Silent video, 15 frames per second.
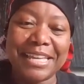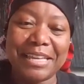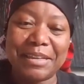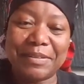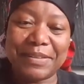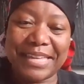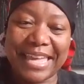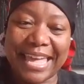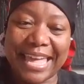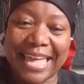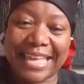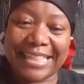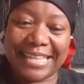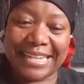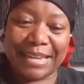
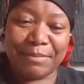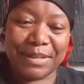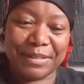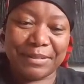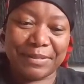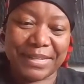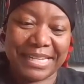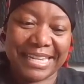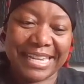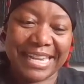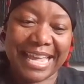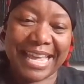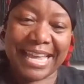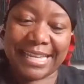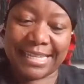Okay, then I'm going to go
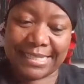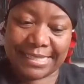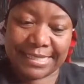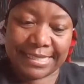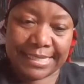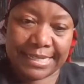next.